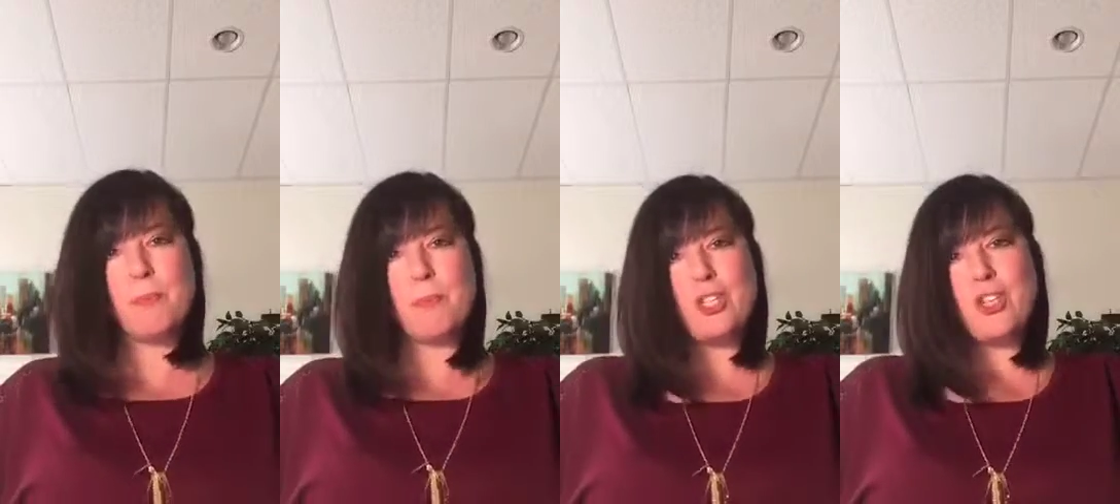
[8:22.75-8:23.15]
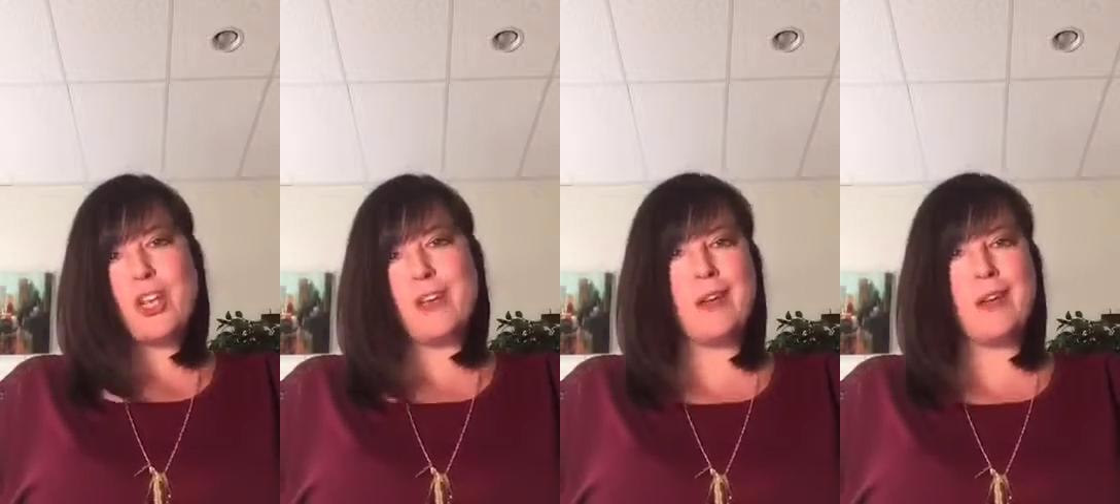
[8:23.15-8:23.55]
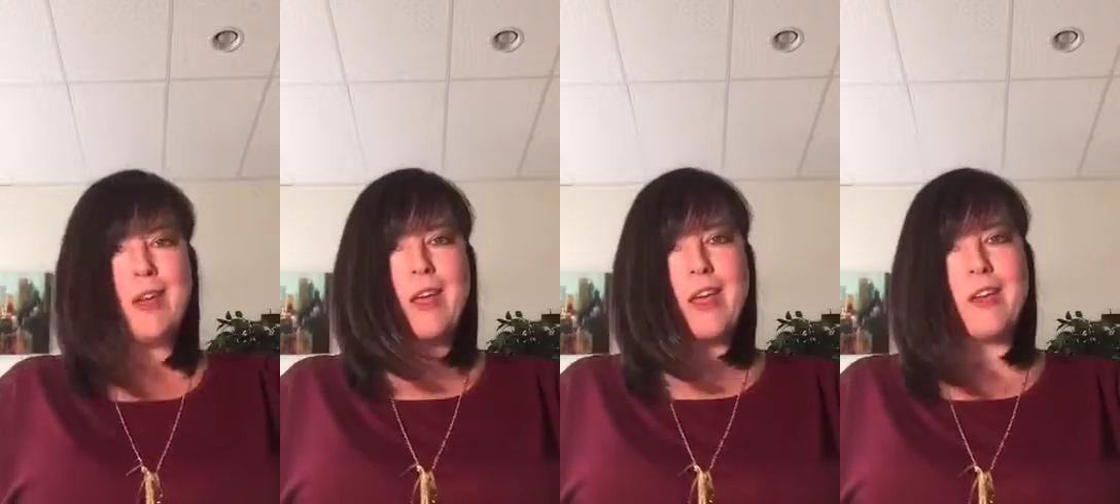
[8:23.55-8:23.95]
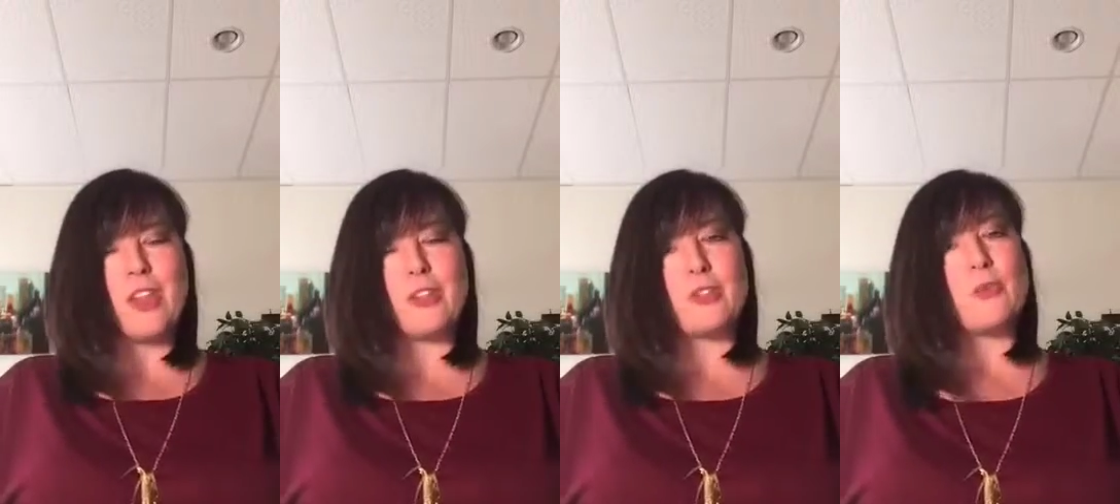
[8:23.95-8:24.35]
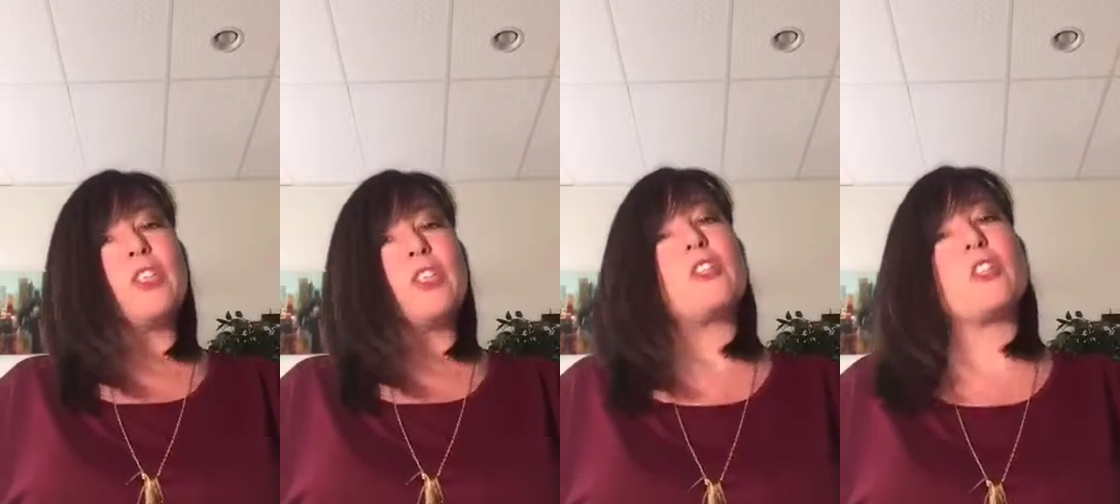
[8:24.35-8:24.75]
pitch in and others
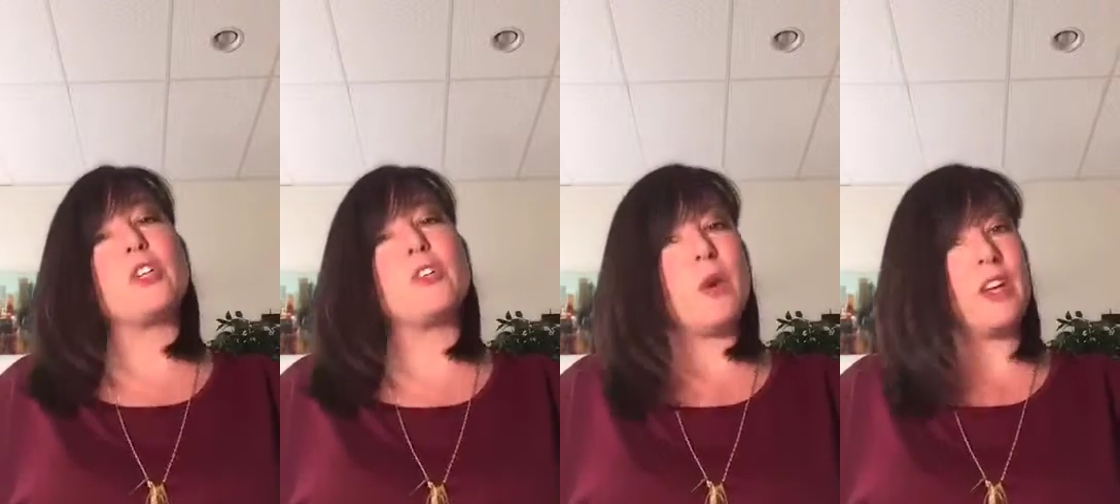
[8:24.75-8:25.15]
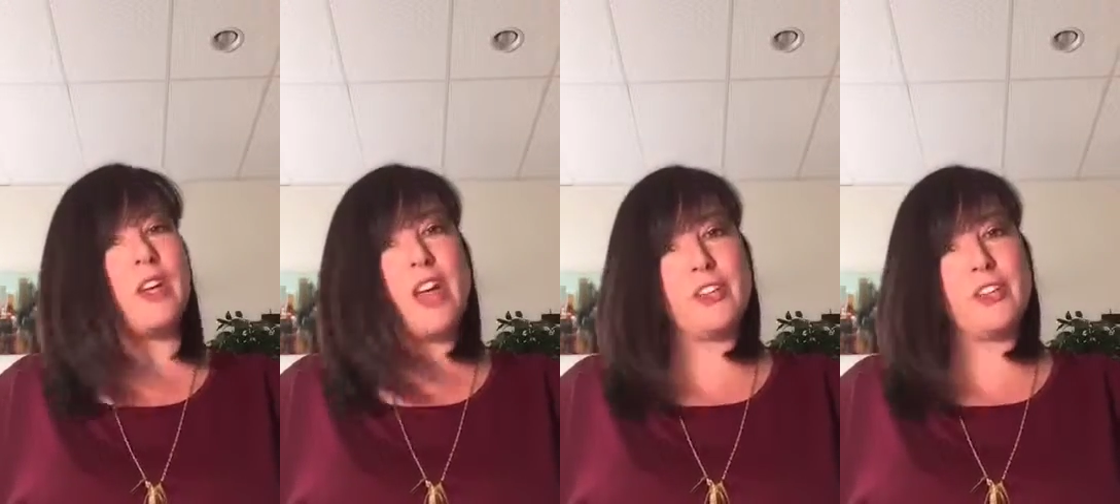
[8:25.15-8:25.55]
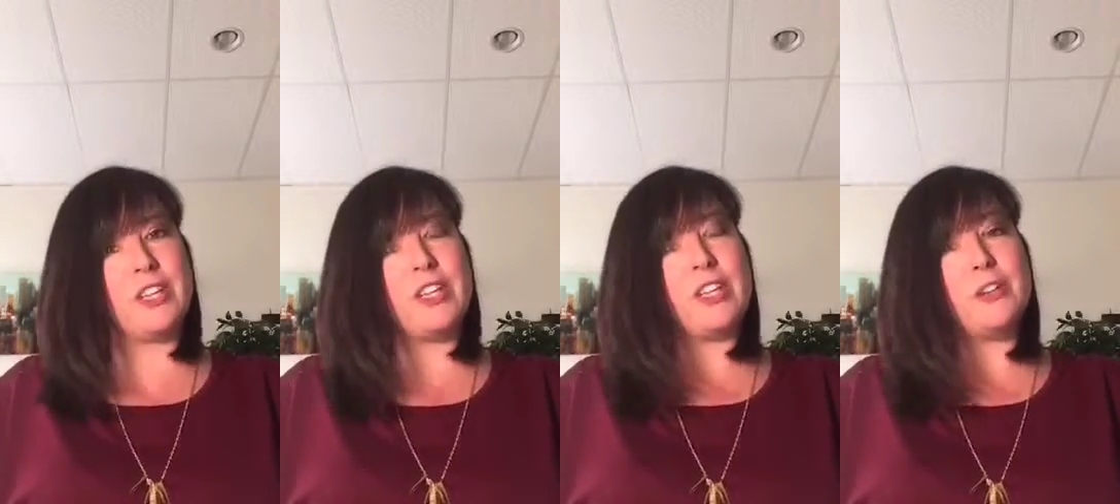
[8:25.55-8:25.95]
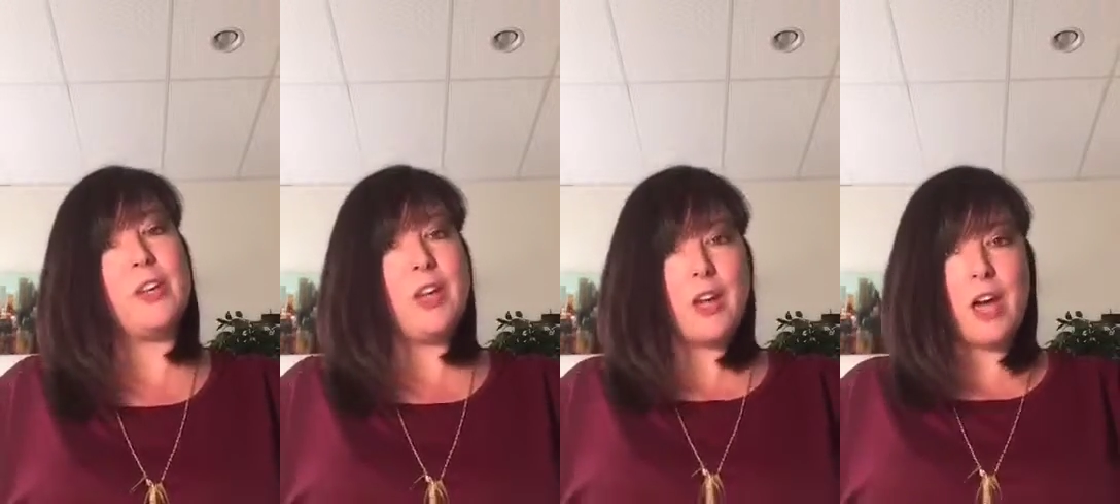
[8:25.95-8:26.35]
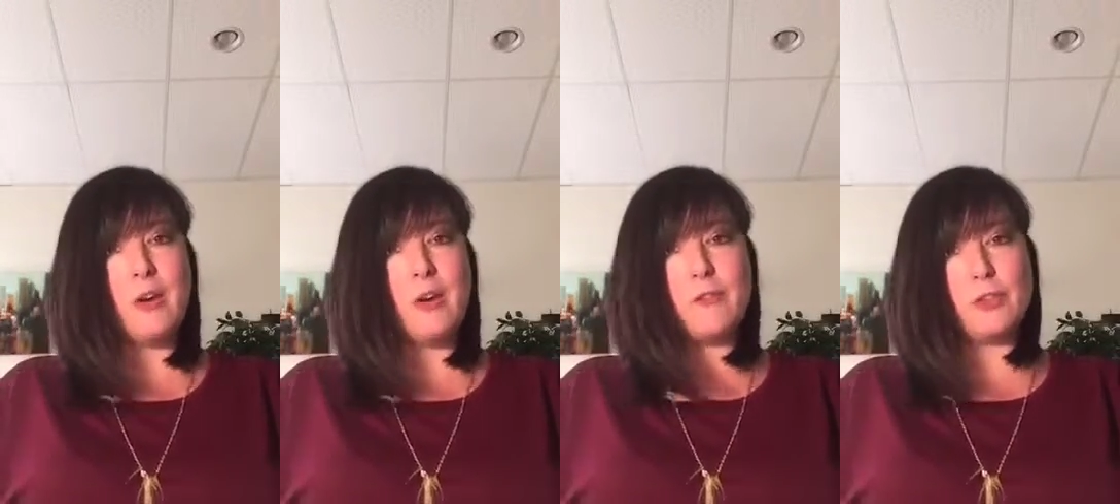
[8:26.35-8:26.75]
really serve one another and give
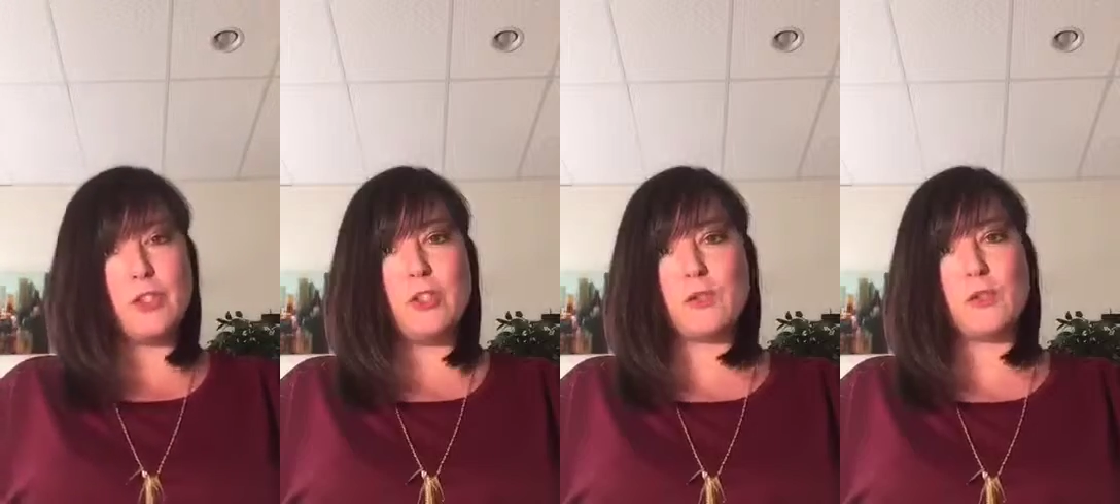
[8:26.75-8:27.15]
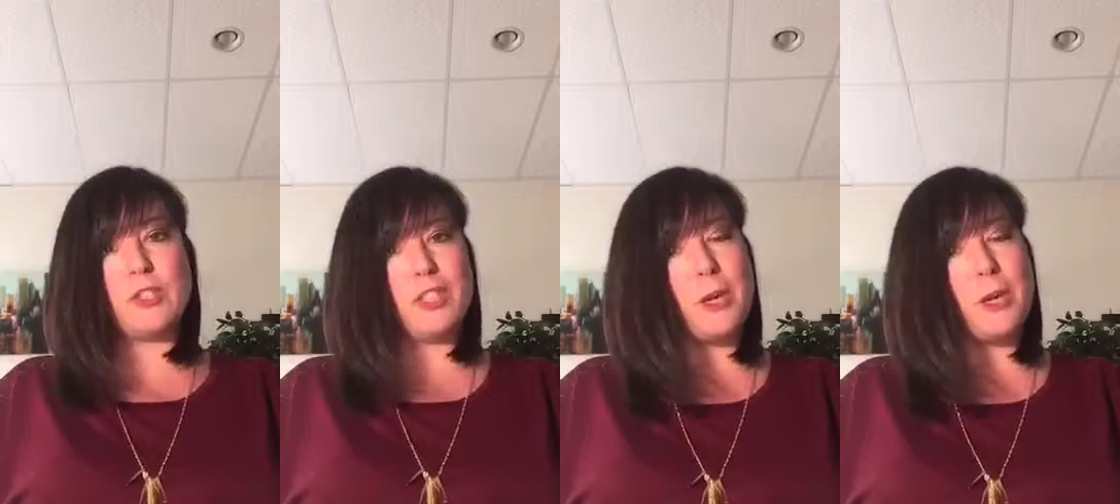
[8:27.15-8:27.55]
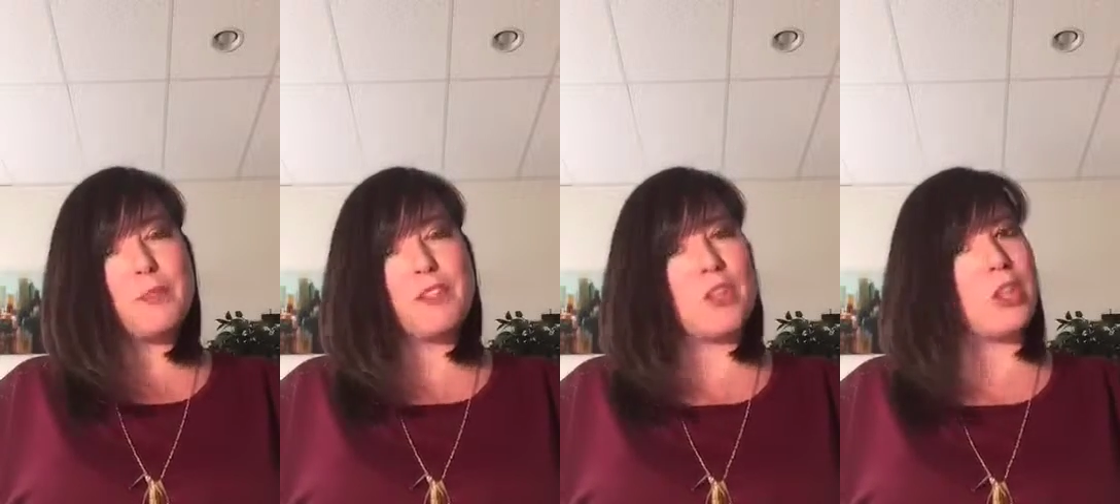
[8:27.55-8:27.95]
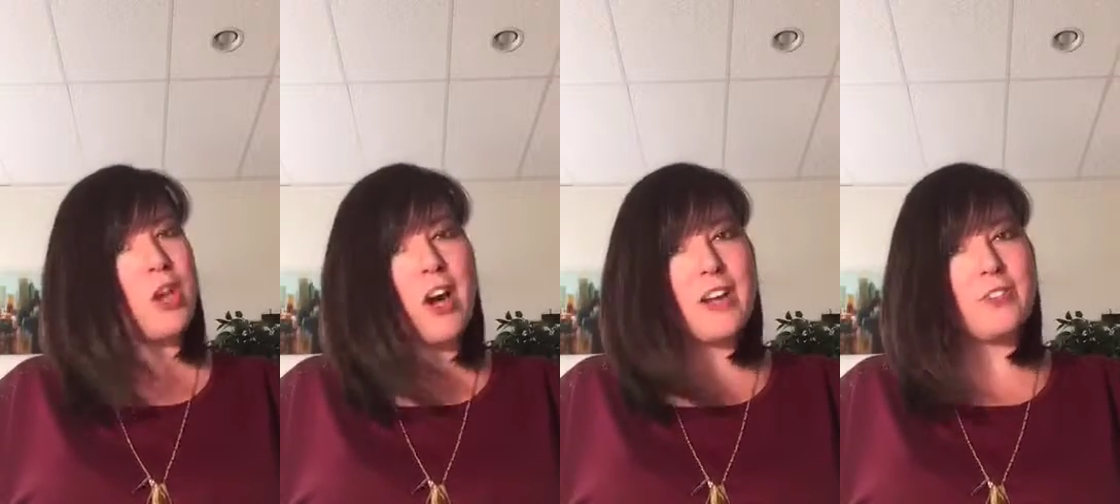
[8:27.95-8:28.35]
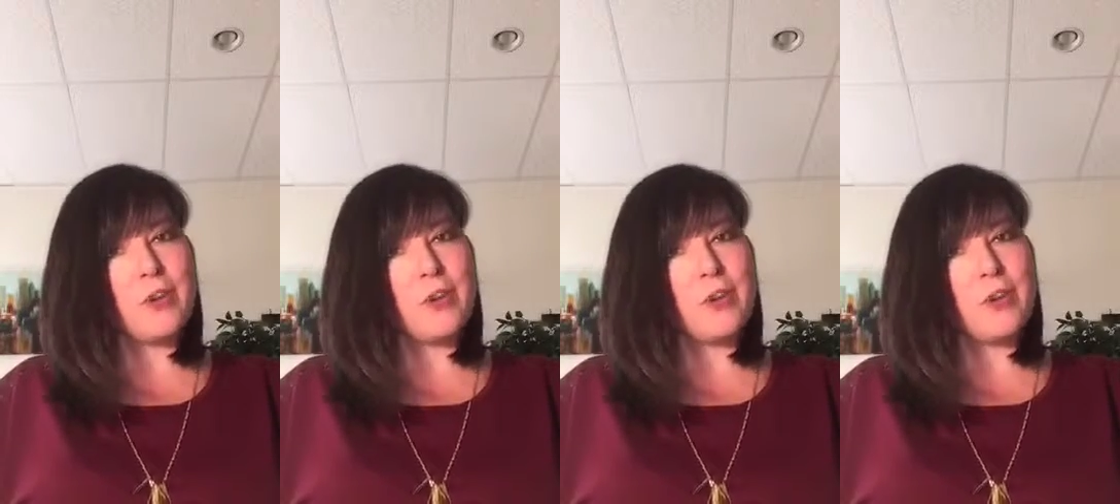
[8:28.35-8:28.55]
helpful, useful tips and thoughts.